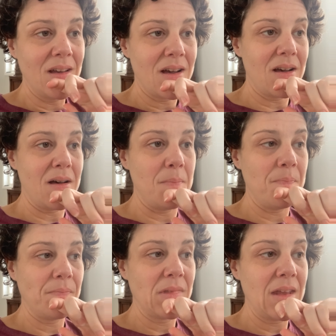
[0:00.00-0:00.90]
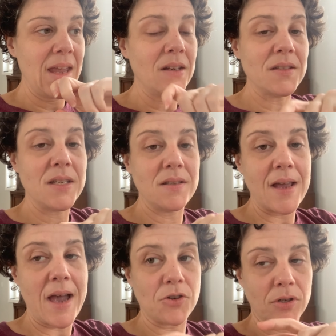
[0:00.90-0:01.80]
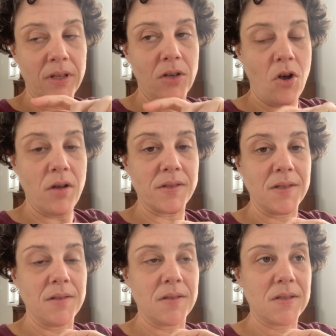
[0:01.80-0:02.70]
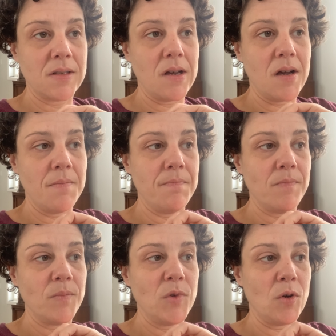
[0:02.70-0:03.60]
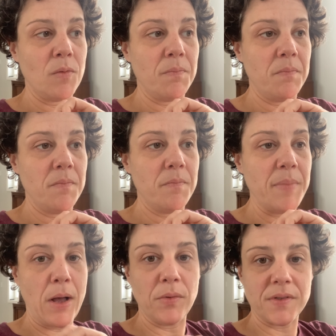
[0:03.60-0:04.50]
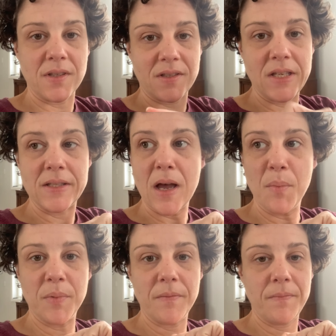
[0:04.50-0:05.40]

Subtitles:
Anesthesia actually causes your bowels to seize up.